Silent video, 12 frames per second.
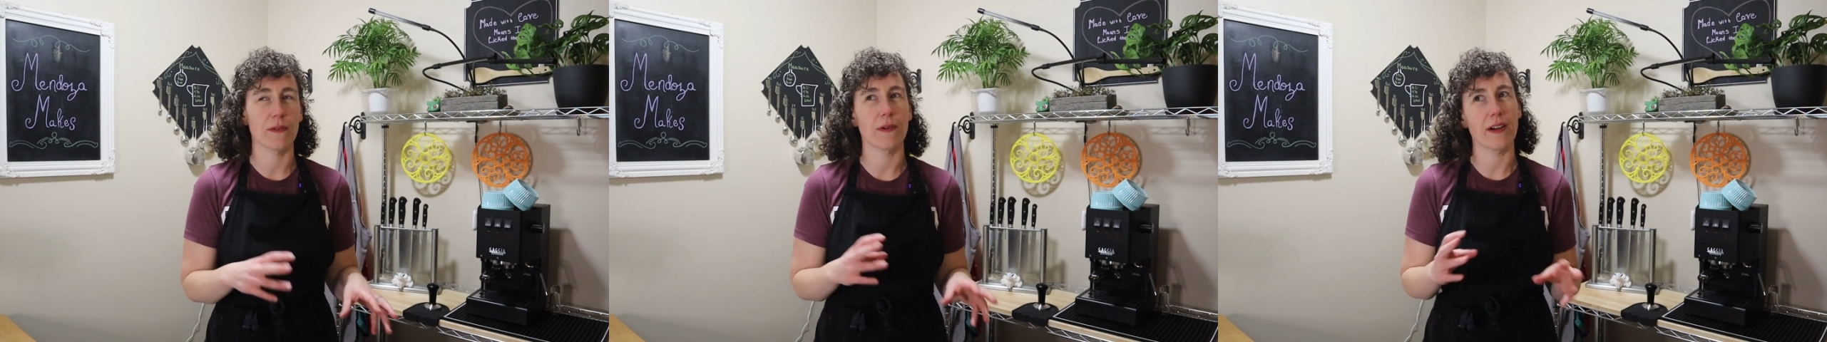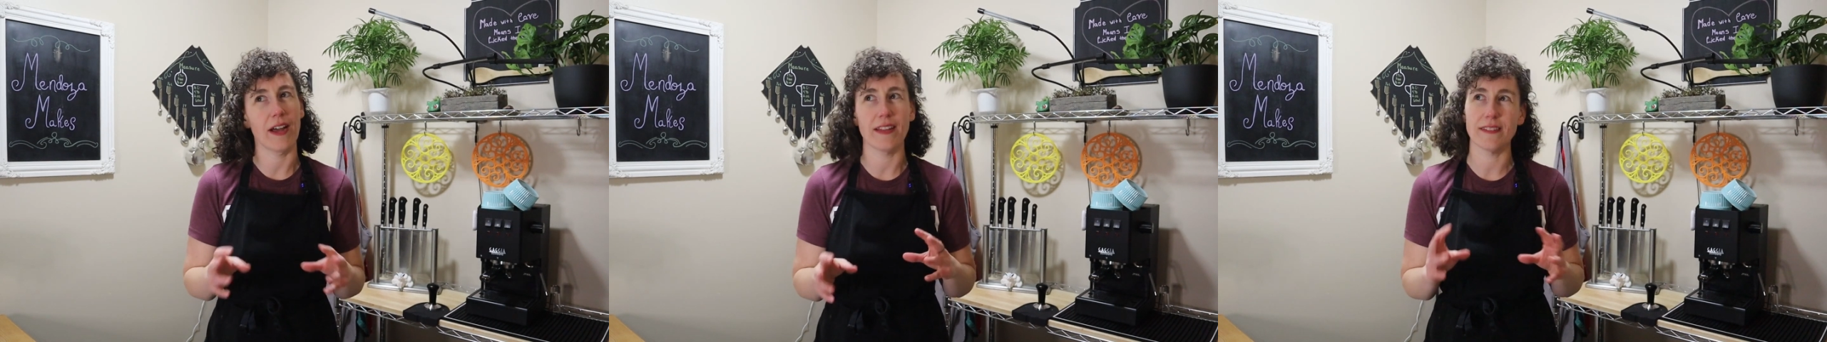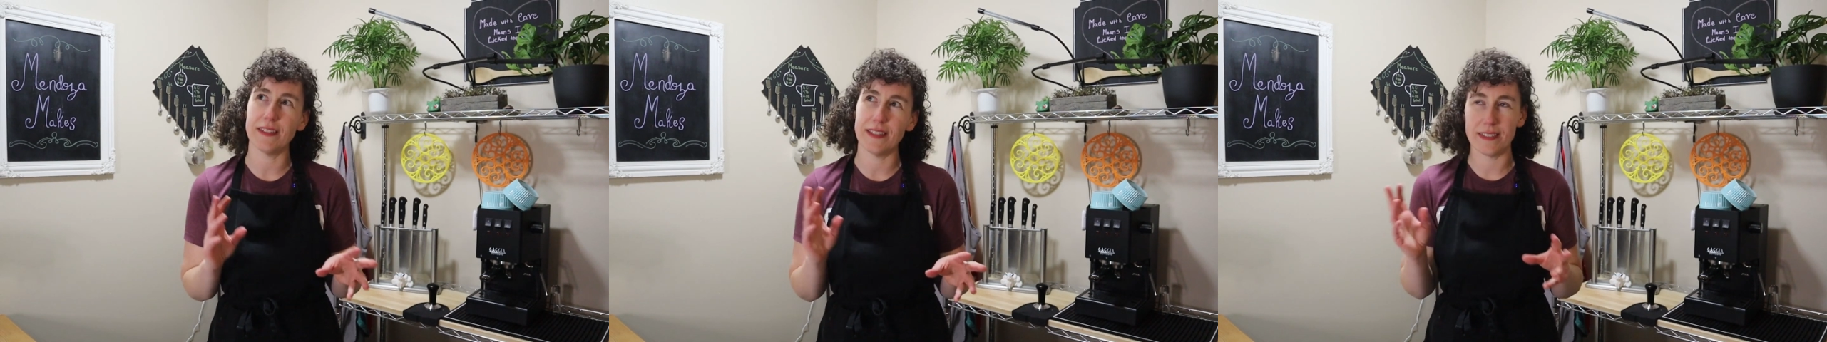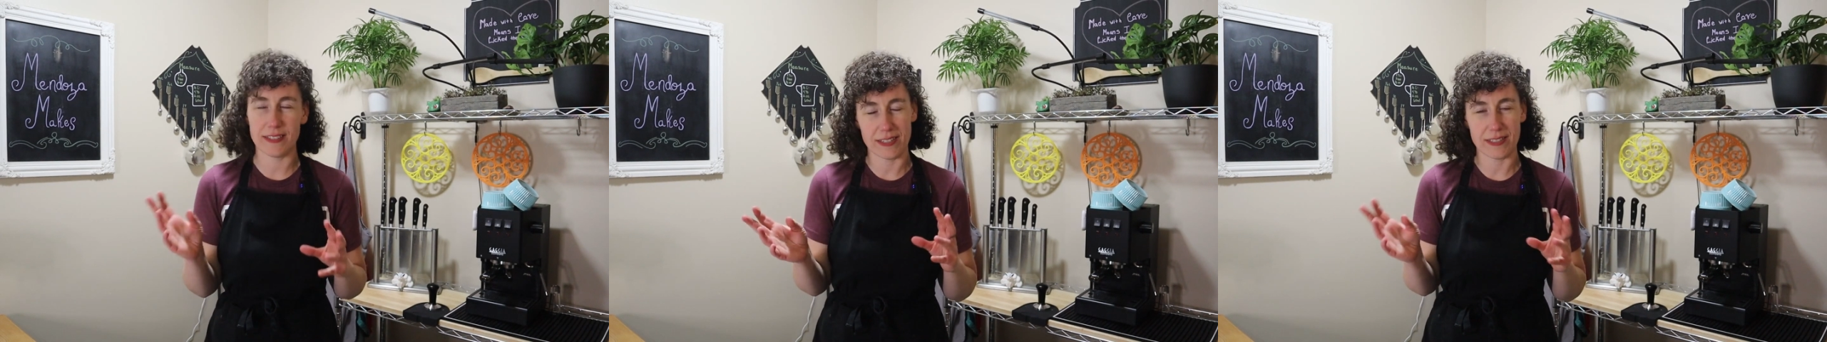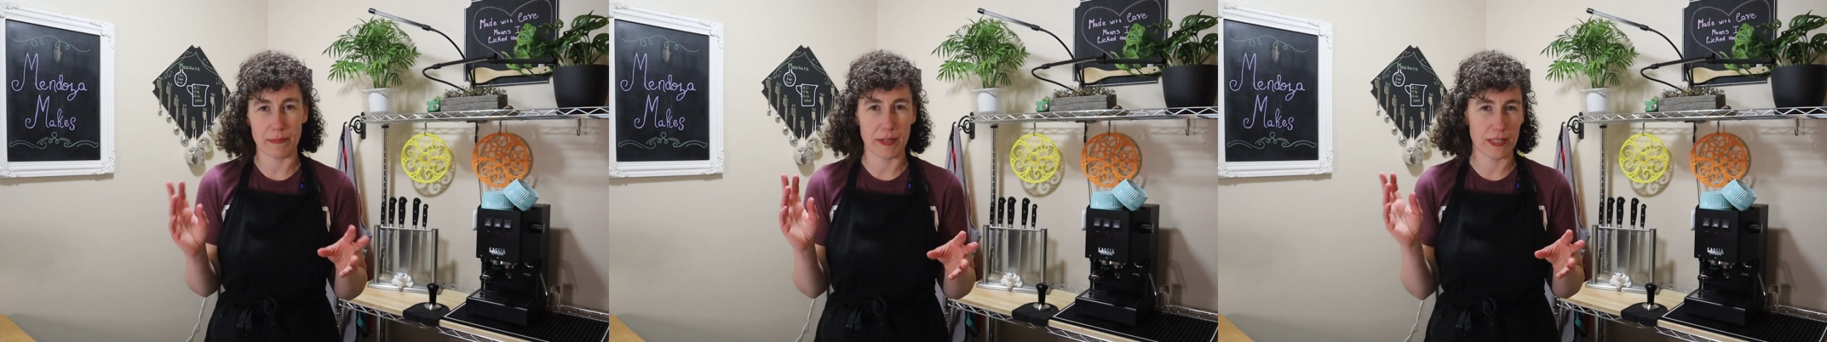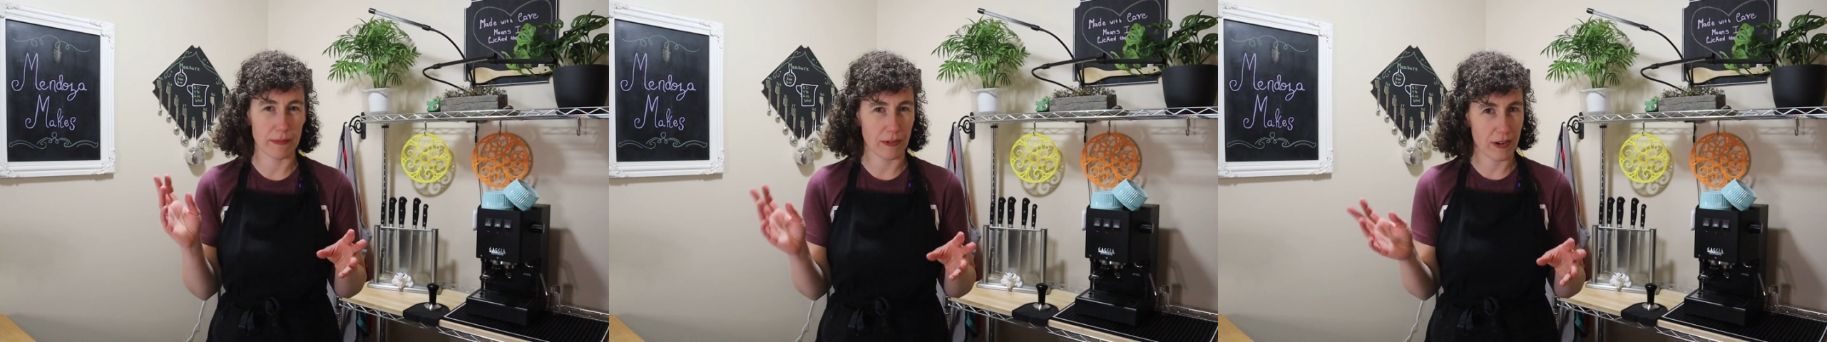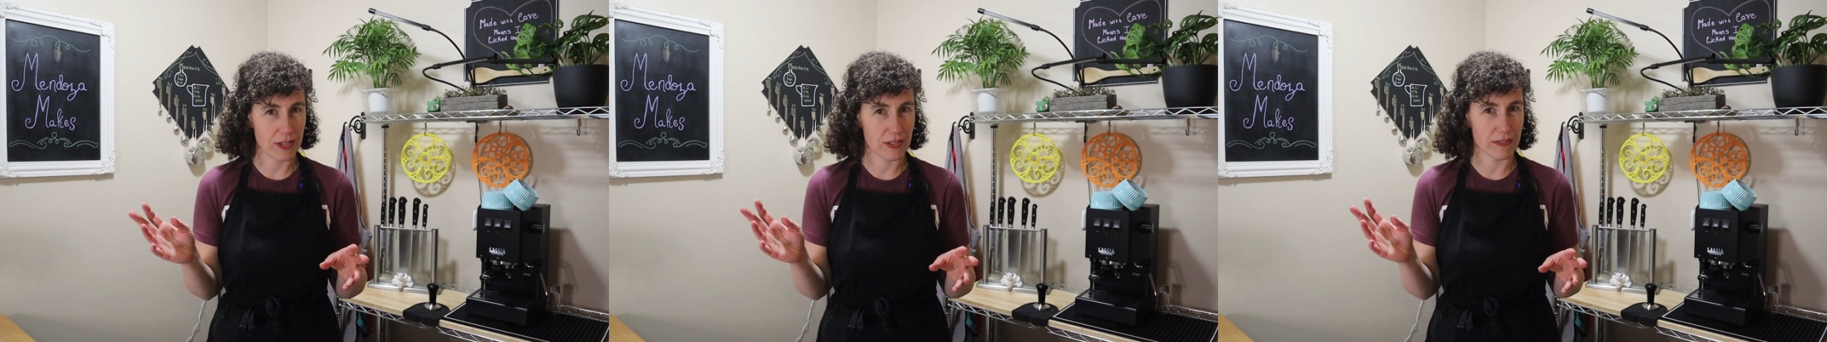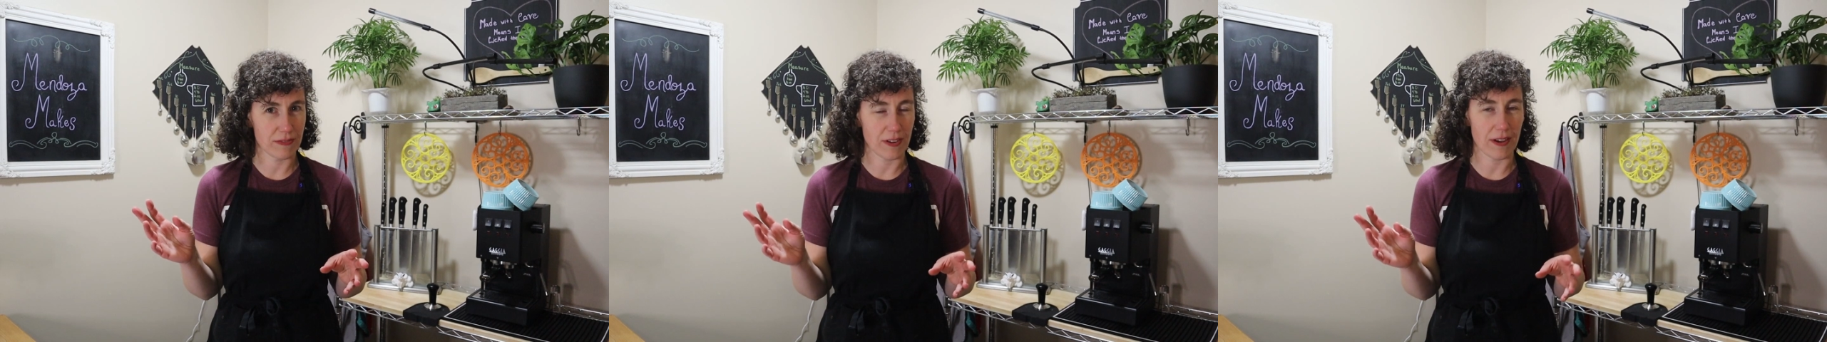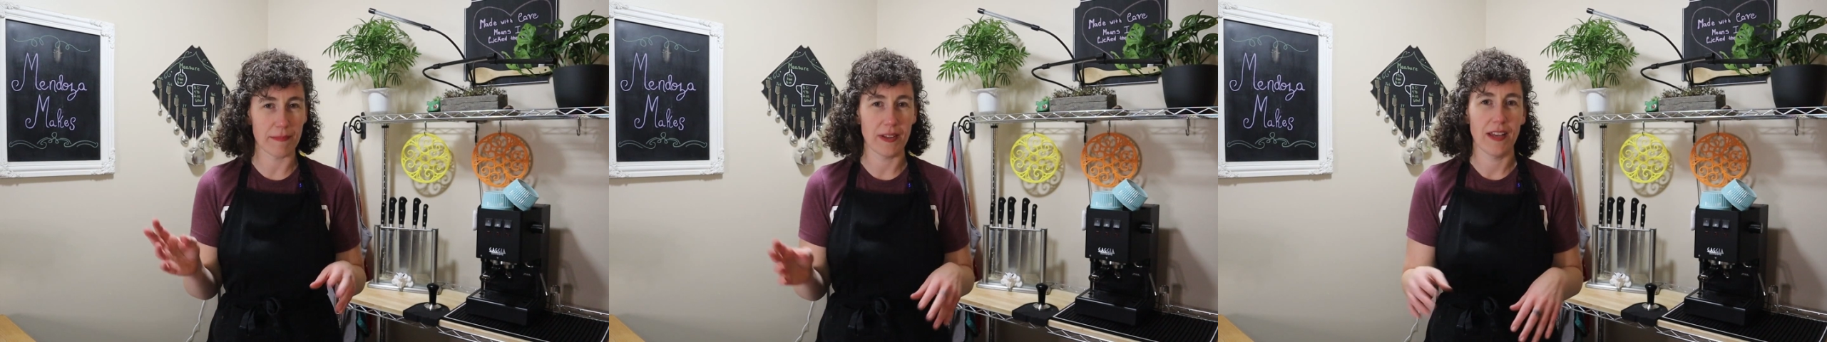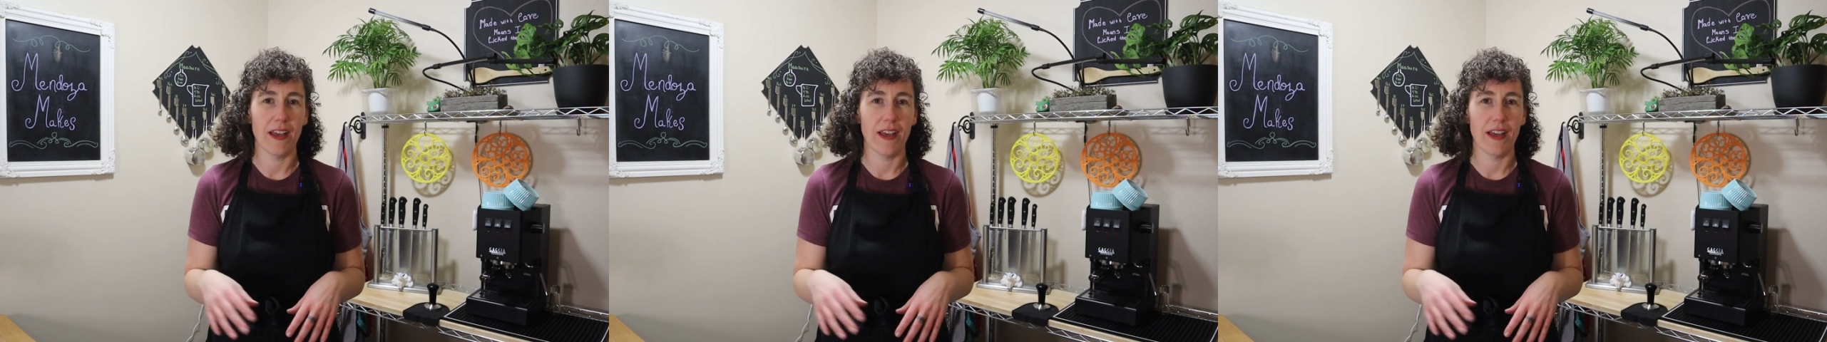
or at least get some inspiration from,